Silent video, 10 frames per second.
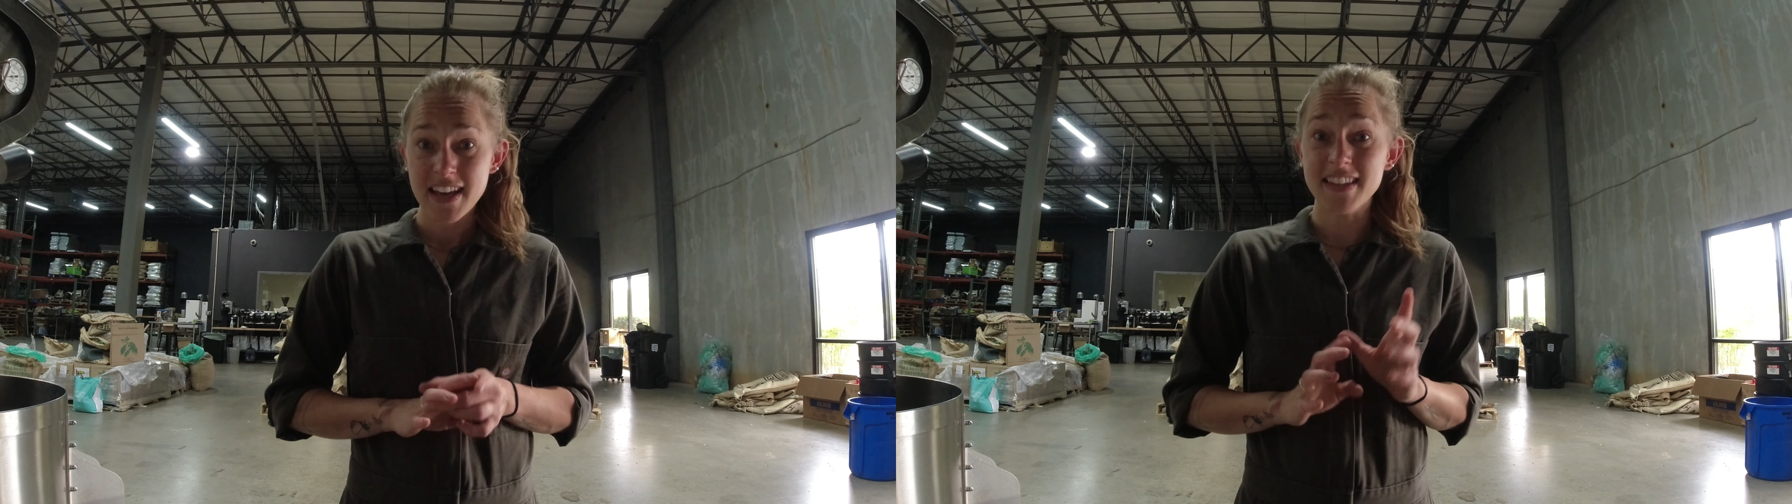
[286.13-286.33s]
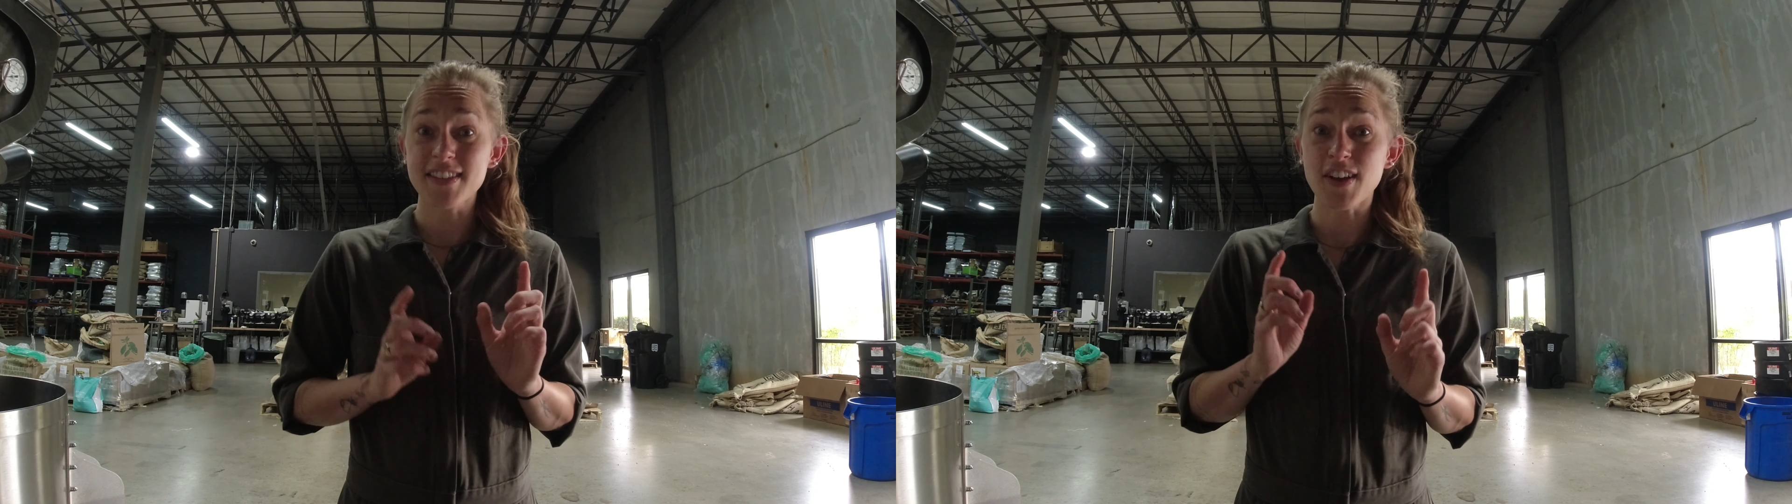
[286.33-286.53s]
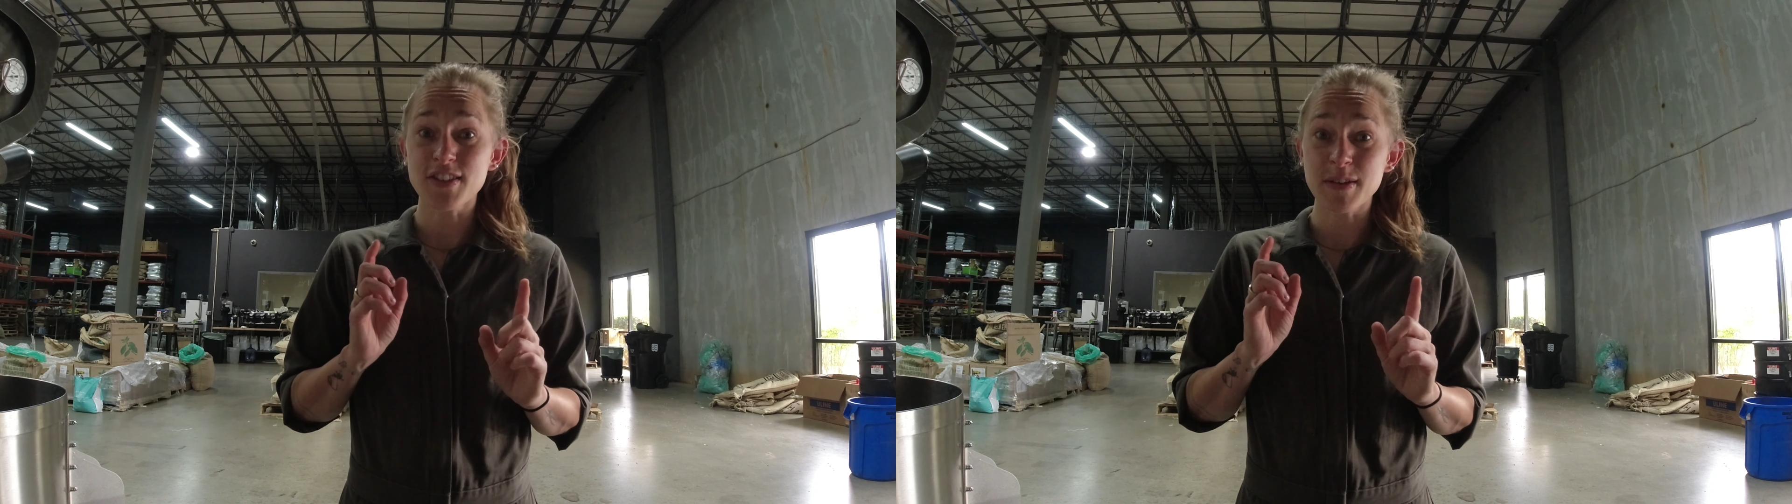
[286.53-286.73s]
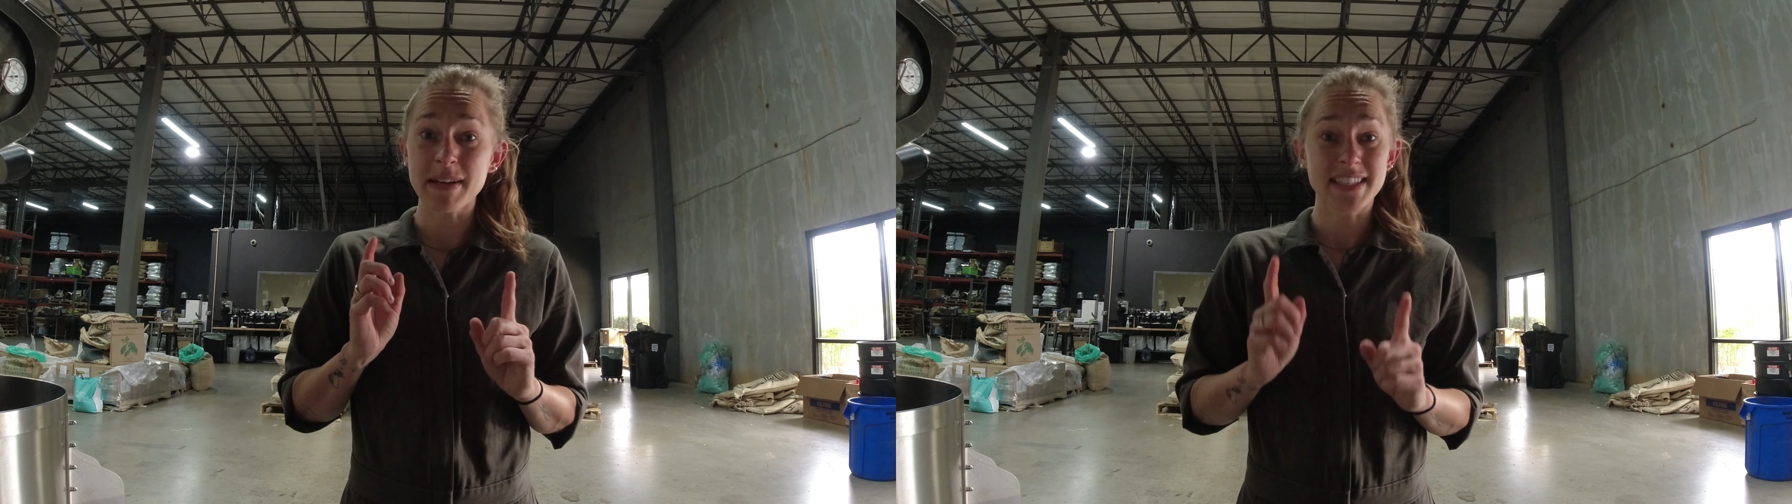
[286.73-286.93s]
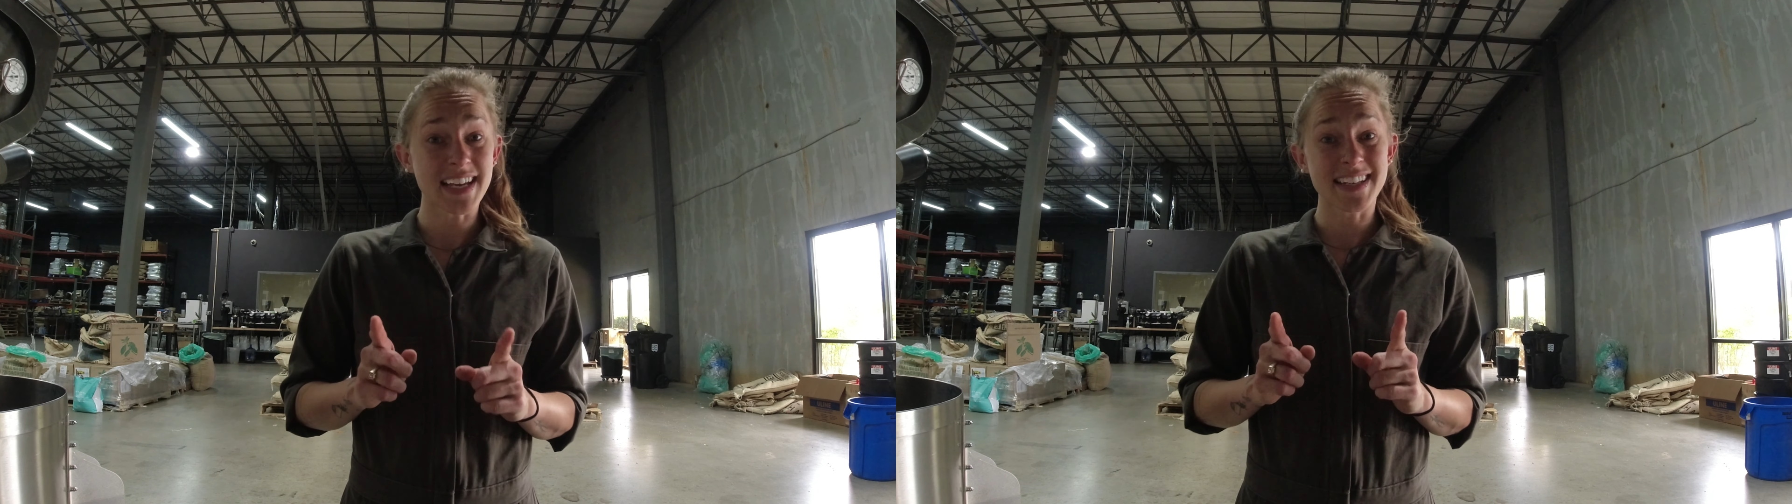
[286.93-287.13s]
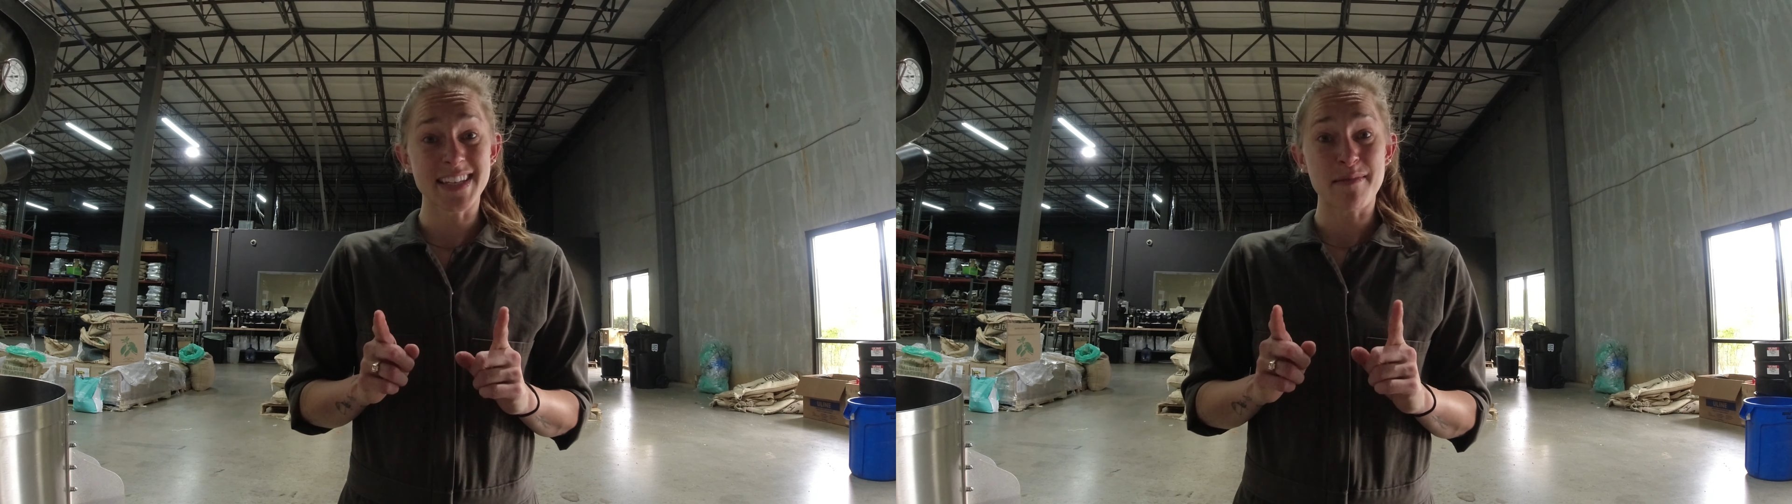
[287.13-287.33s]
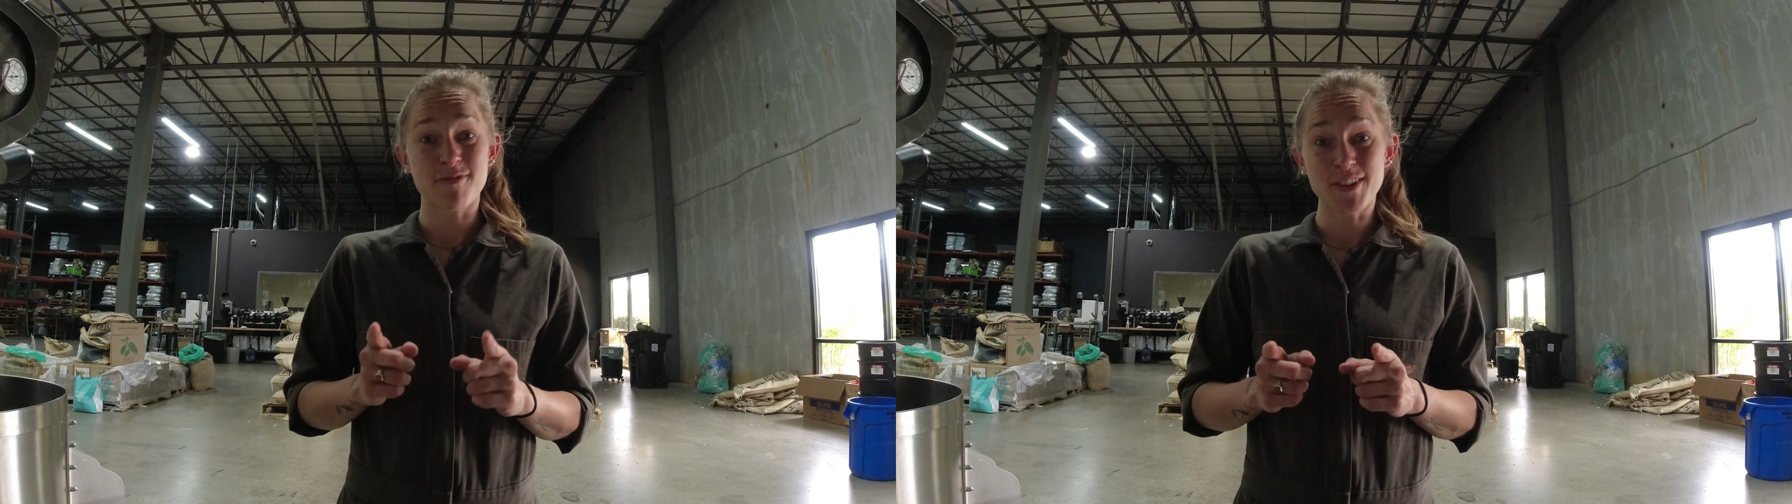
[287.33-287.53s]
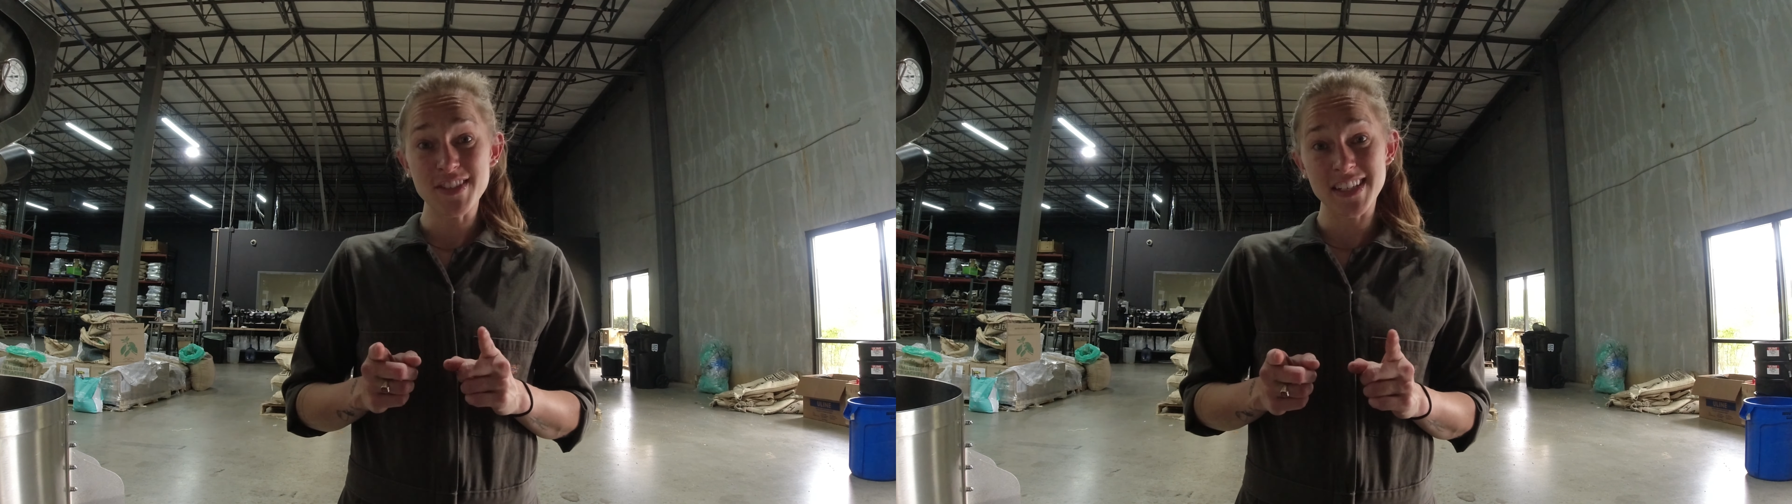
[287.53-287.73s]
This is also my second time
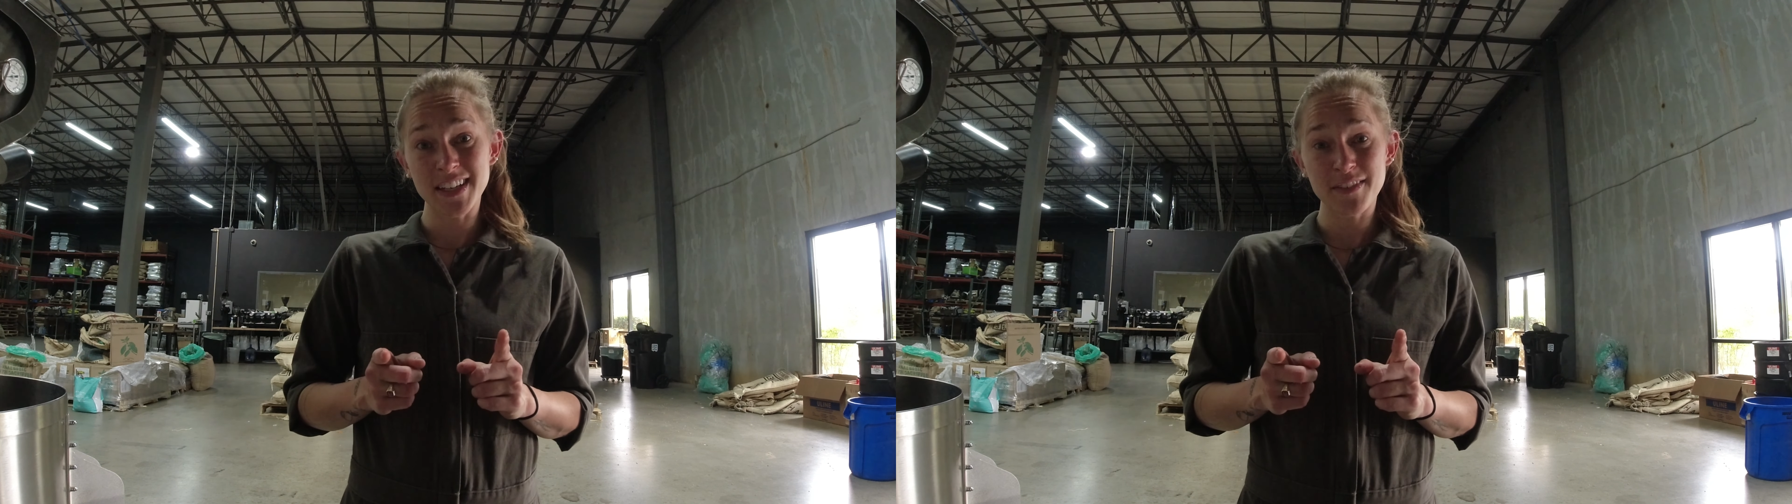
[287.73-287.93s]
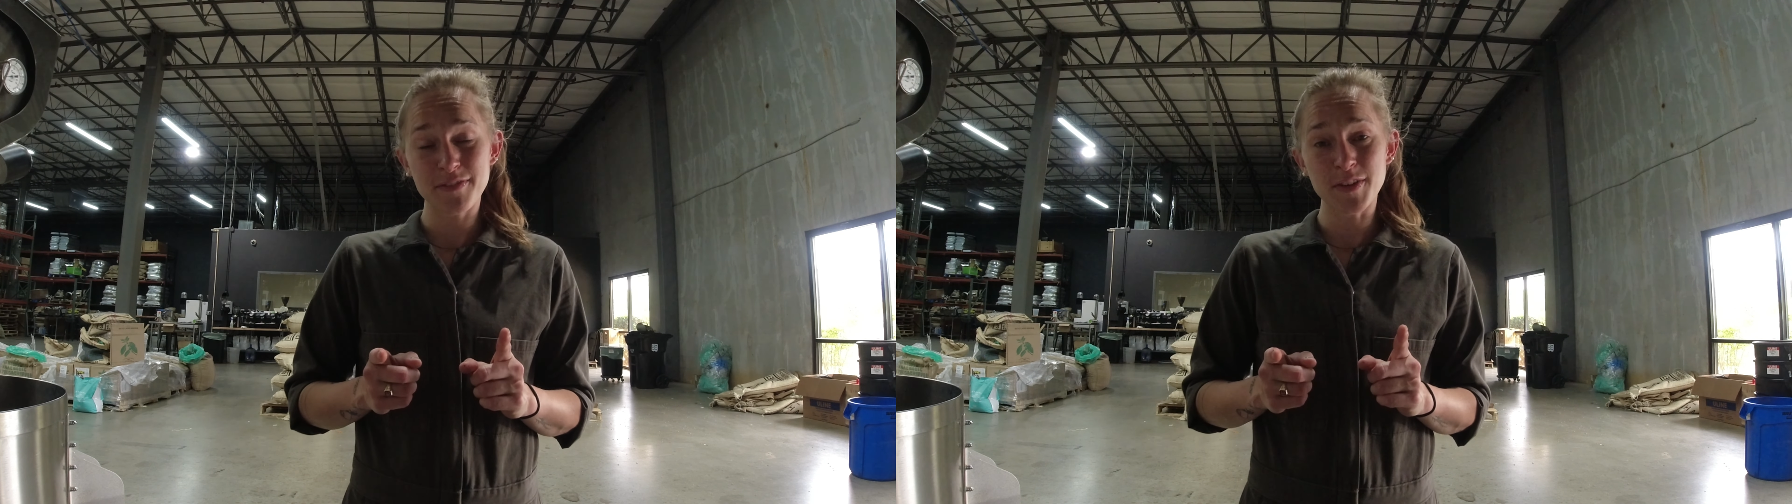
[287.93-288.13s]
roasting